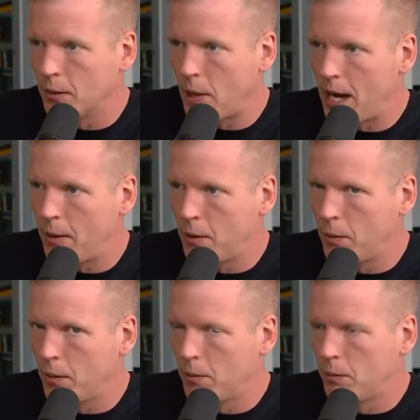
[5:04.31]
Why? What
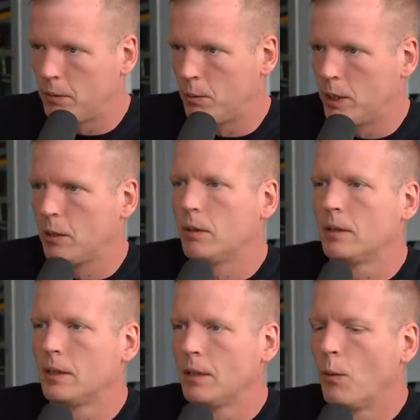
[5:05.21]
what what what
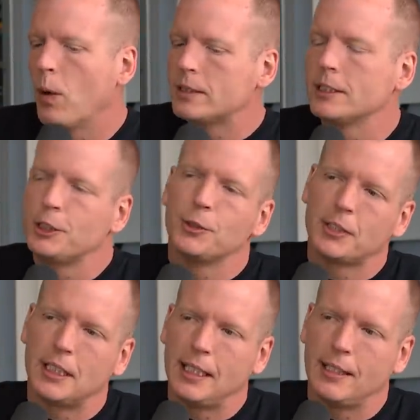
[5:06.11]
what did you
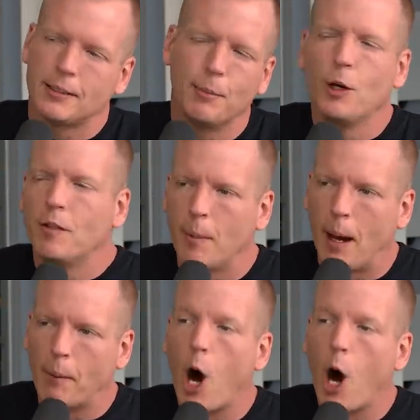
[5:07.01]
see to move him up?